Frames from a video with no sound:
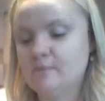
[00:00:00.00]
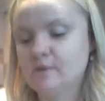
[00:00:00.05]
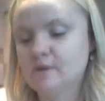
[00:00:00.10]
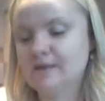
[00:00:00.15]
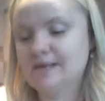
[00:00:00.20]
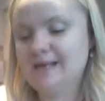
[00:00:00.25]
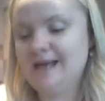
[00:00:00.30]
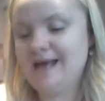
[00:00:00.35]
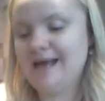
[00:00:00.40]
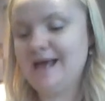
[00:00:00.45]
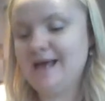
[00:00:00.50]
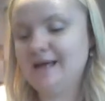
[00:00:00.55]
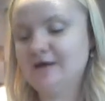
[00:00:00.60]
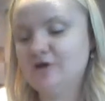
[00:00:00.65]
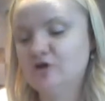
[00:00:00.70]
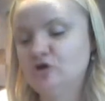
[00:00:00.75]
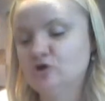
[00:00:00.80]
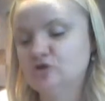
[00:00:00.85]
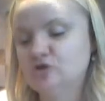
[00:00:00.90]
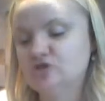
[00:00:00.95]
cake
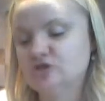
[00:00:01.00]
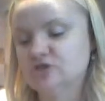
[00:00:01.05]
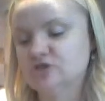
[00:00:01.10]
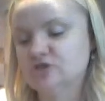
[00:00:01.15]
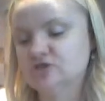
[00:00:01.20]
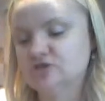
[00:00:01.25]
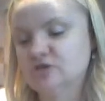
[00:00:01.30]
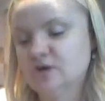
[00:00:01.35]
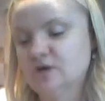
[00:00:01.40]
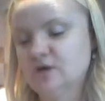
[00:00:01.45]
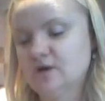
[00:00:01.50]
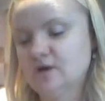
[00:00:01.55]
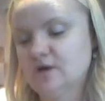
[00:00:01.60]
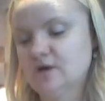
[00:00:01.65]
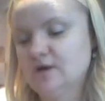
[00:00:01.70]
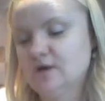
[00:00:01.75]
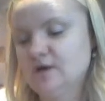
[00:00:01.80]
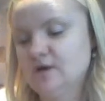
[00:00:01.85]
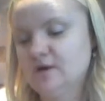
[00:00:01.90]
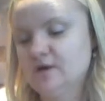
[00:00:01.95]
cutters
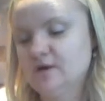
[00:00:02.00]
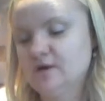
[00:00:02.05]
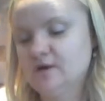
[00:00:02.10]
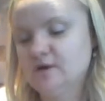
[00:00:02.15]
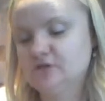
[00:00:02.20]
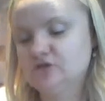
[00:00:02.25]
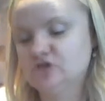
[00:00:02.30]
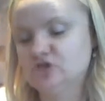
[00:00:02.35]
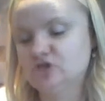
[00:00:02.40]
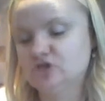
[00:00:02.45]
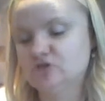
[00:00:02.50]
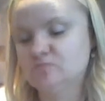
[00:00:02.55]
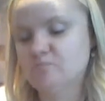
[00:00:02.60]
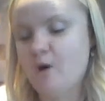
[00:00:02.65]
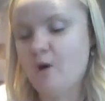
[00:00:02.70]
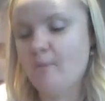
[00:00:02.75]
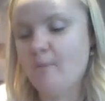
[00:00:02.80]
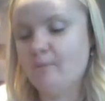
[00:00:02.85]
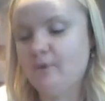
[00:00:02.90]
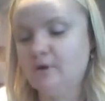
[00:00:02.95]
to just
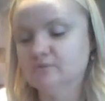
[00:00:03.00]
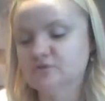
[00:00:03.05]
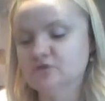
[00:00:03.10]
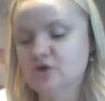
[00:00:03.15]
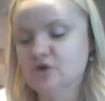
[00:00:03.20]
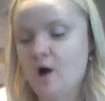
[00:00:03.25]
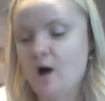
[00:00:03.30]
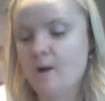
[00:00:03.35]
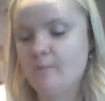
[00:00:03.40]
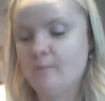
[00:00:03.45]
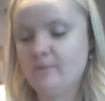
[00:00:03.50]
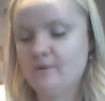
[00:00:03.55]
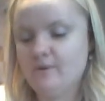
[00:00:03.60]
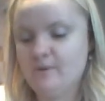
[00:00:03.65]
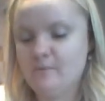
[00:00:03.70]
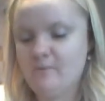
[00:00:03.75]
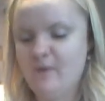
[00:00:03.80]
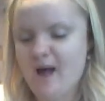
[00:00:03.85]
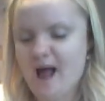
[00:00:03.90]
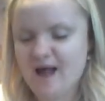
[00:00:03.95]
pop on top.
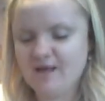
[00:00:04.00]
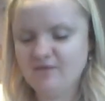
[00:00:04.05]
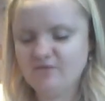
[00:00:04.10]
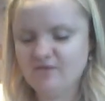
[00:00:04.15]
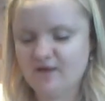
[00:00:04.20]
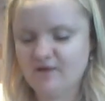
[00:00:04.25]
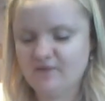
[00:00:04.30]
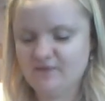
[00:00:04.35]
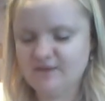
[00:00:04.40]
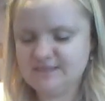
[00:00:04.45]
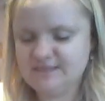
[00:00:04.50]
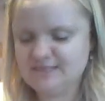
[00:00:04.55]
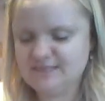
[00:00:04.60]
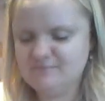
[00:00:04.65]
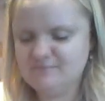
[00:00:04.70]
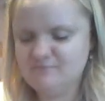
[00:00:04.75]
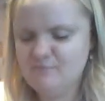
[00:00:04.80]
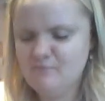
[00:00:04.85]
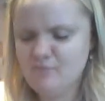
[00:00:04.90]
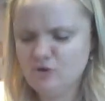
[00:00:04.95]
But I think this is
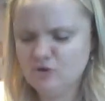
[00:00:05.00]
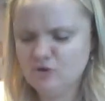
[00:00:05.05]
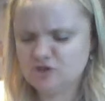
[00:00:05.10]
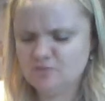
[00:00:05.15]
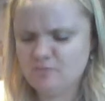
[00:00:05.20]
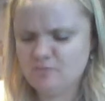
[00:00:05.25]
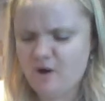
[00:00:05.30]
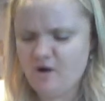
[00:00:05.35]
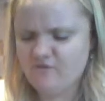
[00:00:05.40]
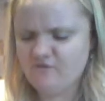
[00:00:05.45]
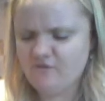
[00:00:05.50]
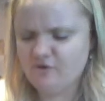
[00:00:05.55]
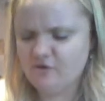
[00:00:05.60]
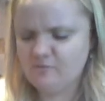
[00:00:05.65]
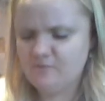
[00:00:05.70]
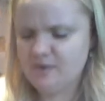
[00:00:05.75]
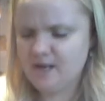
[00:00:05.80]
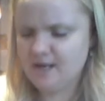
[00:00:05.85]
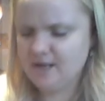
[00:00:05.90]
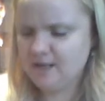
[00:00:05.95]
much more fun
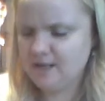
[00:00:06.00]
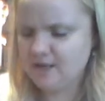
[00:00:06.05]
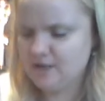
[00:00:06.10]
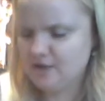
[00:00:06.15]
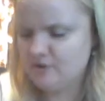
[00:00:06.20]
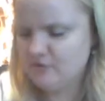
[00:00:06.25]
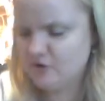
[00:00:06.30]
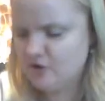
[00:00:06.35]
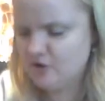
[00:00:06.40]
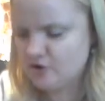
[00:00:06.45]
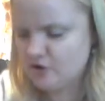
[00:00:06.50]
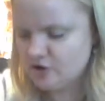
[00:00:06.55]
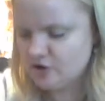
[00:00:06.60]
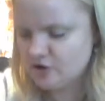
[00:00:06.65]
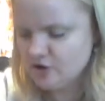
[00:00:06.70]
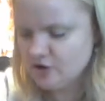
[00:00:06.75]
making your own.